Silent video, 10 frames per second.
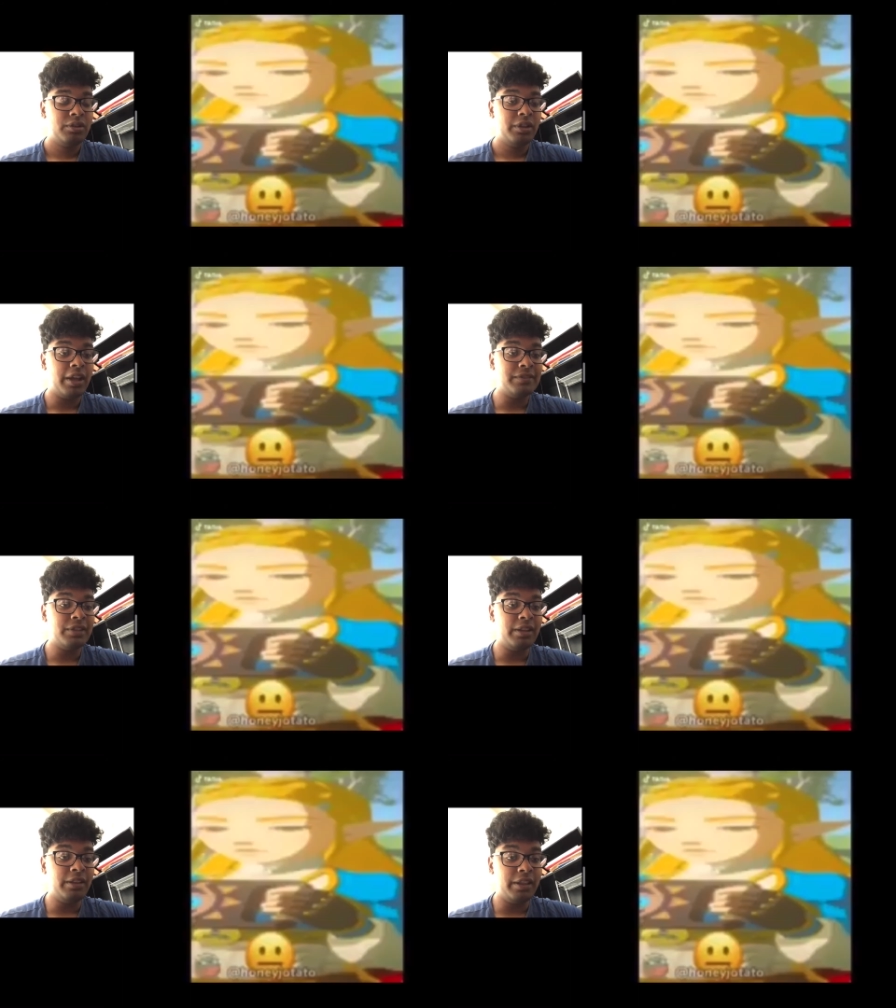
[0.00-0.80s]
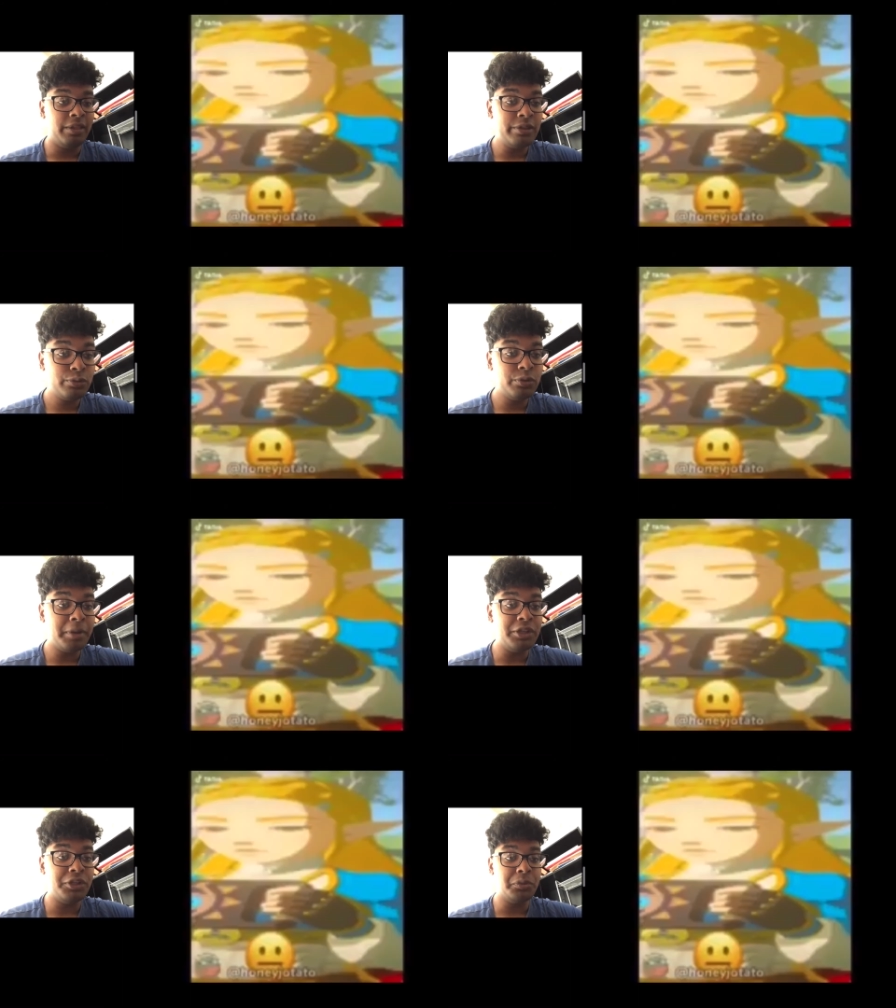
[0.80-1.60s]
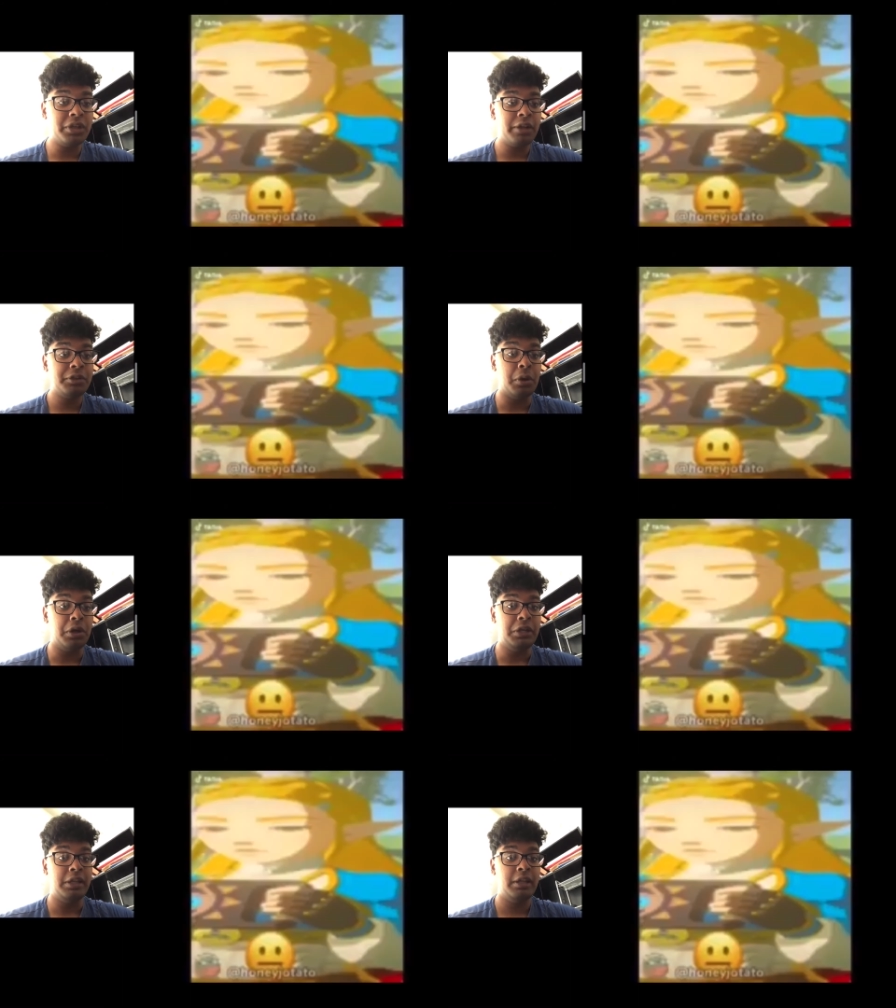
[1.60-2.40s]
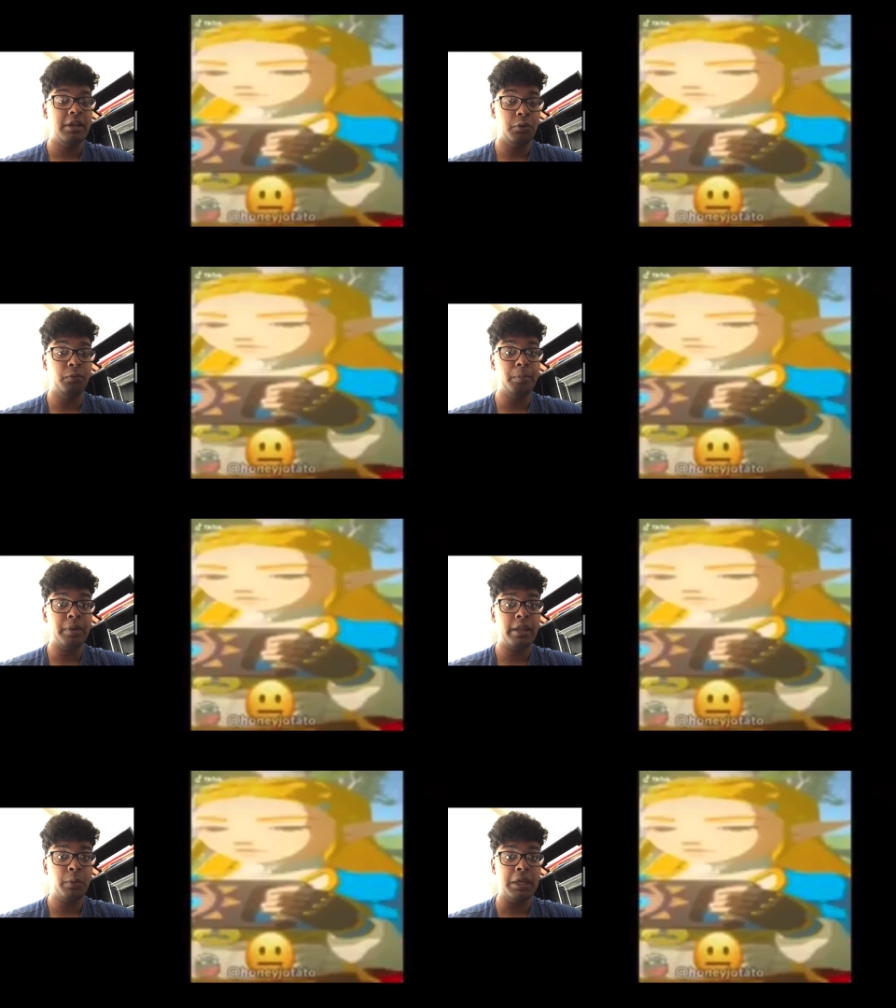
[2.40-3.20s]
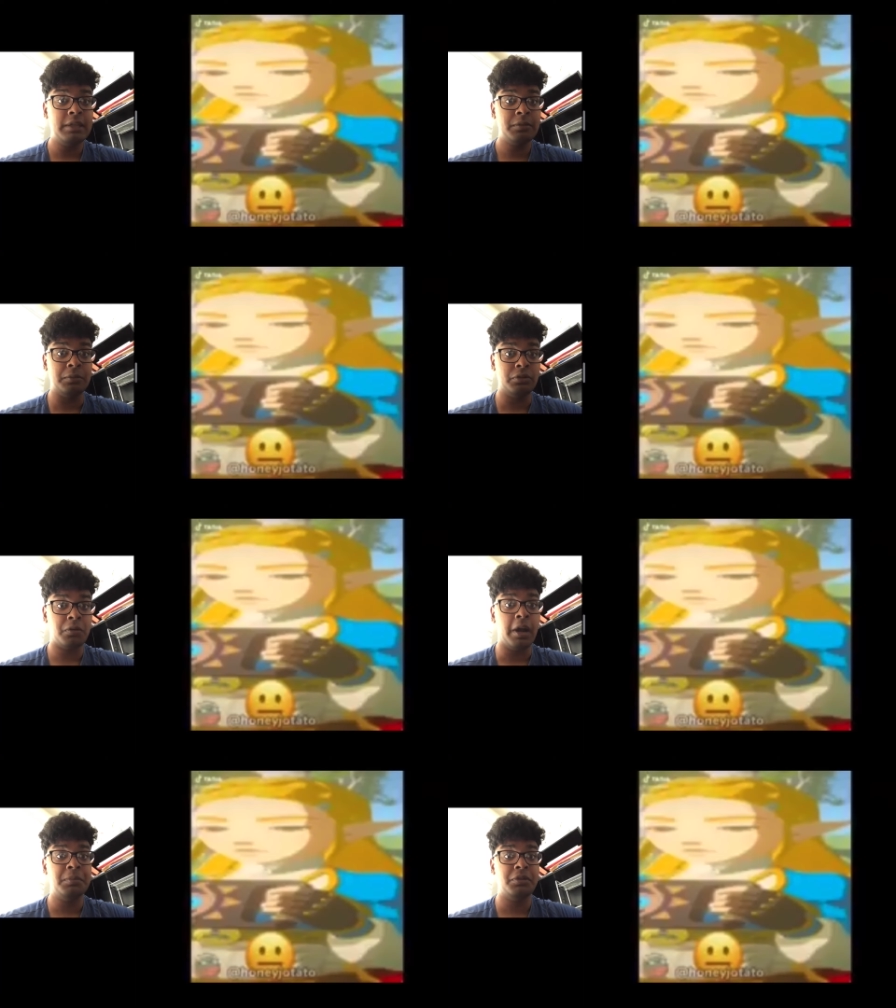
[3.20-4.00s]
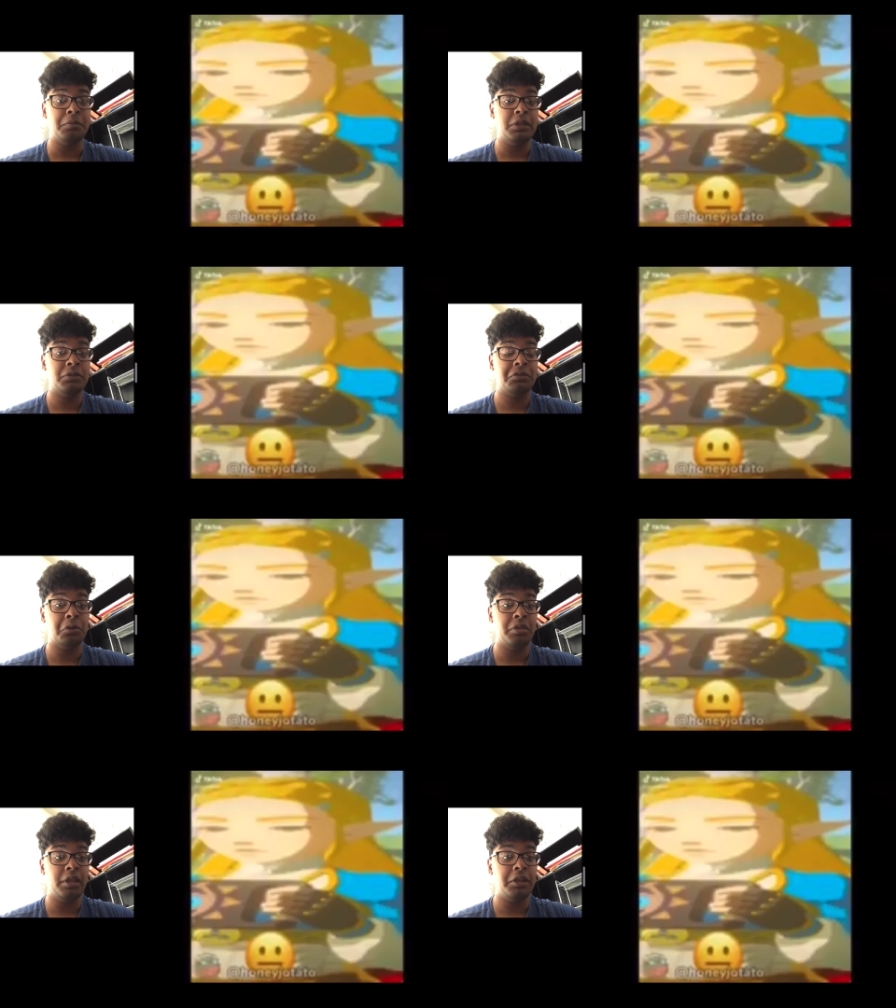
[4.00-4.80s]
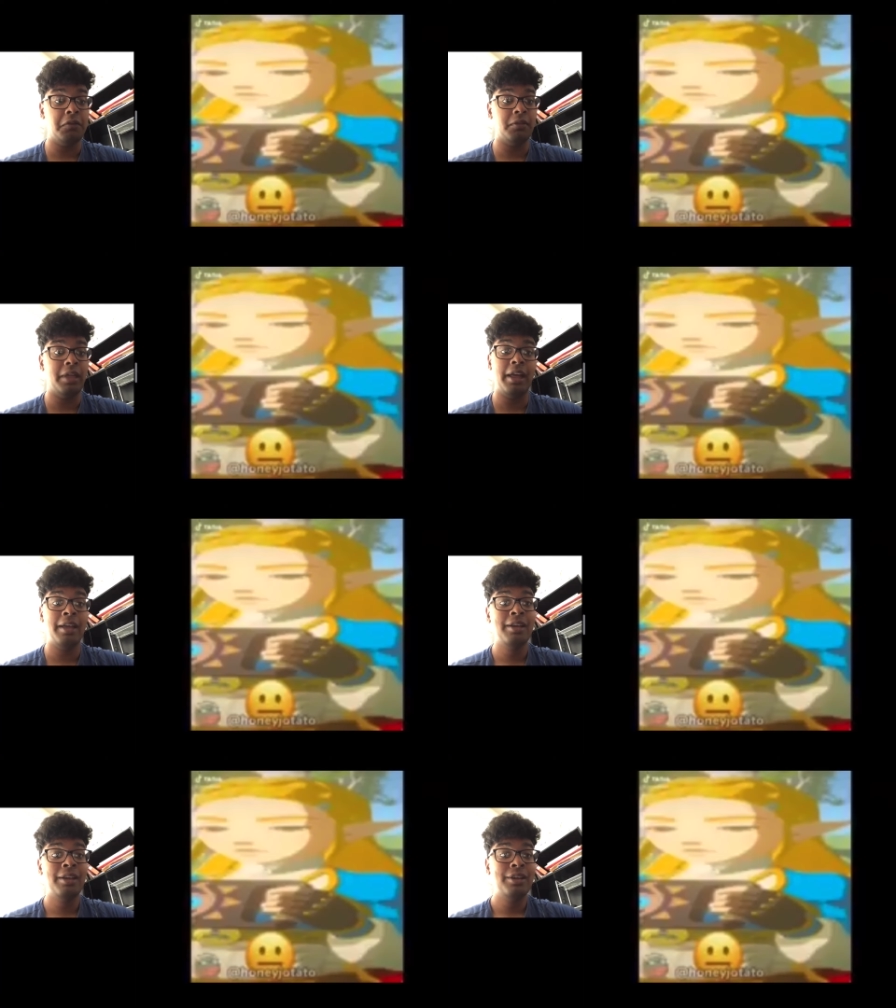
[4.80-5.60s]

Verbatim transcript: Like, I've, like, this one's by Joe Tato Honey, who, by the way, he subscribed to me, so thank you for that.